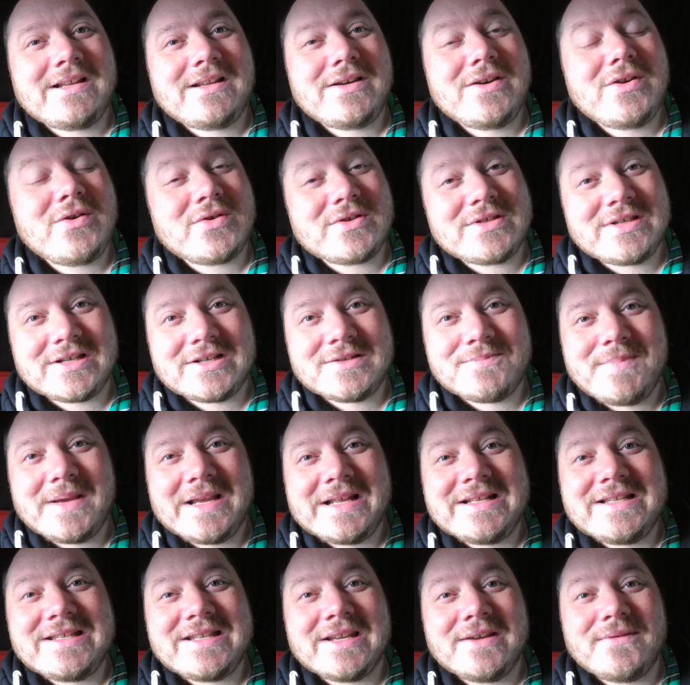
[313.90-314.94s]
looks
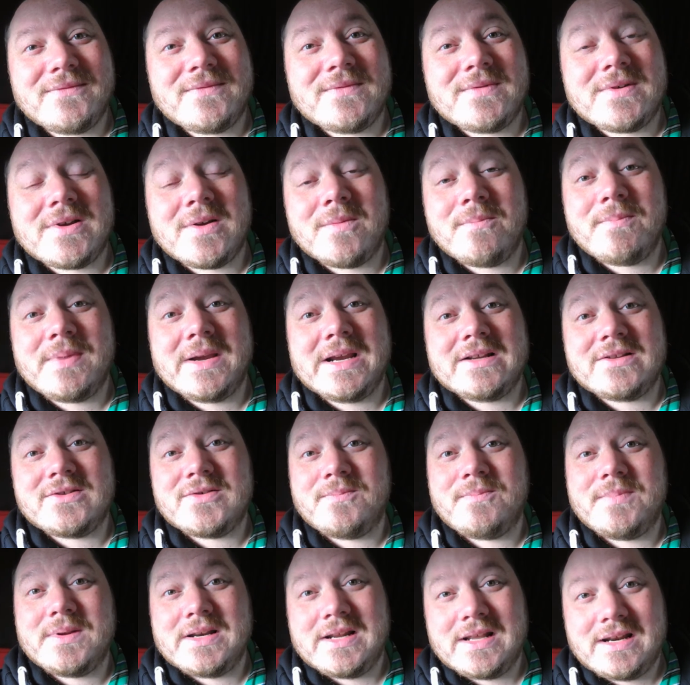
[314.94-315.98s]
expensive compared to
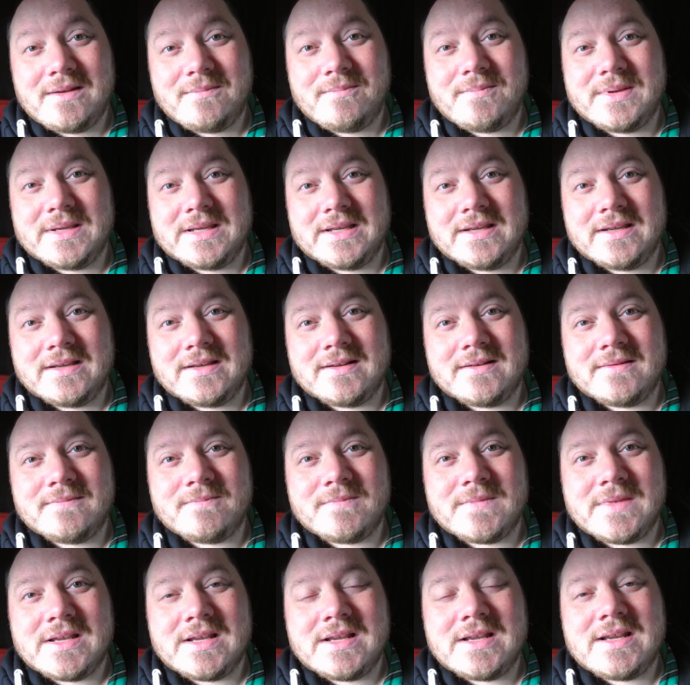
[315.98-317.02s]
Penelope.
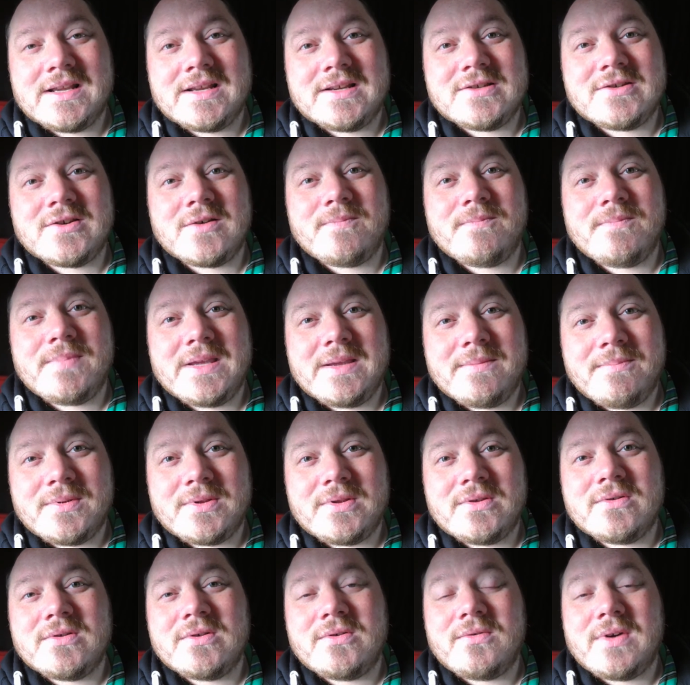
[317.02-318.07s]
So people
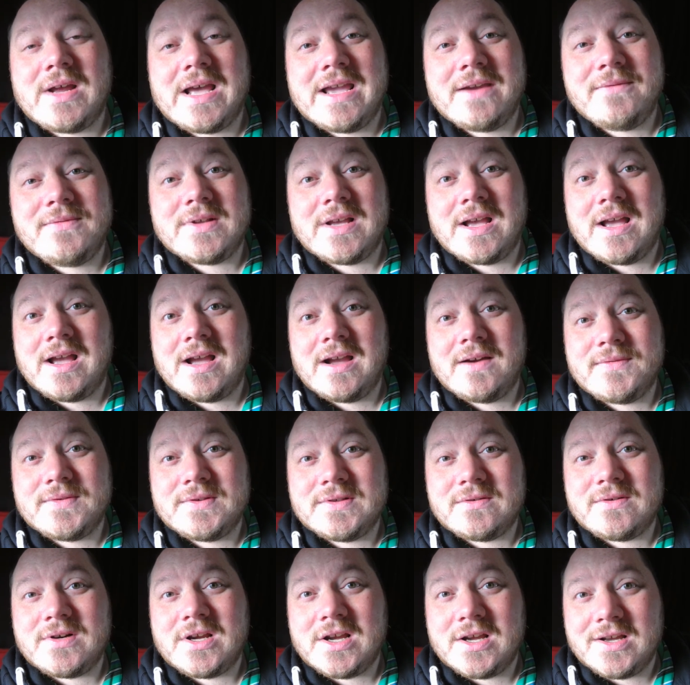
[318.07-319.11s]
who arrived
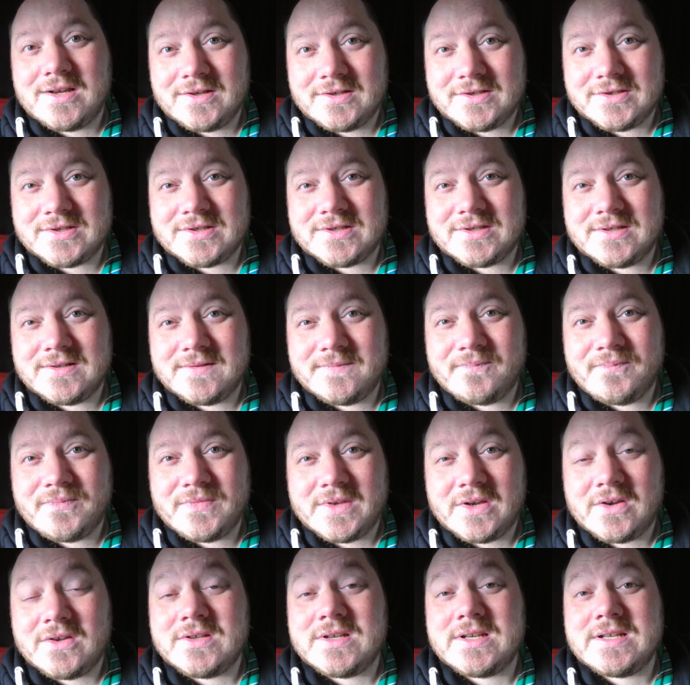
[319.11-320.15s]
after us
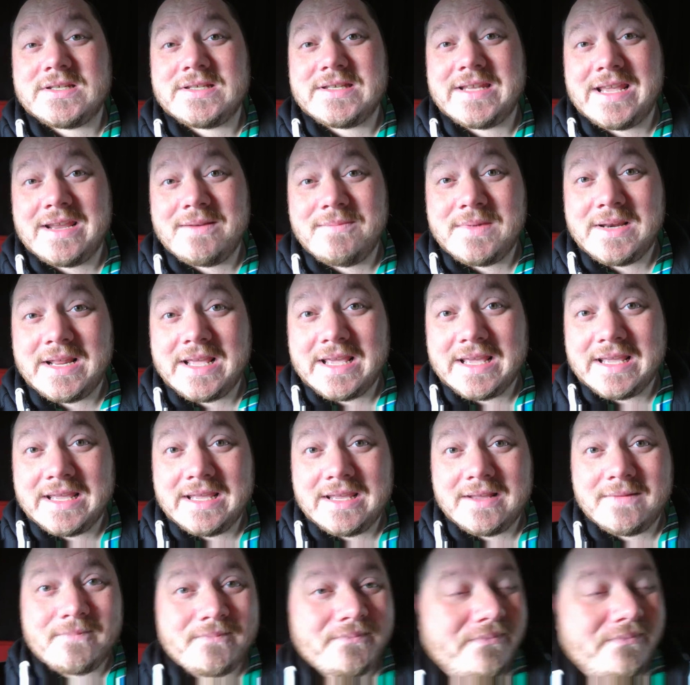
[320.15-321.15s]
on the same day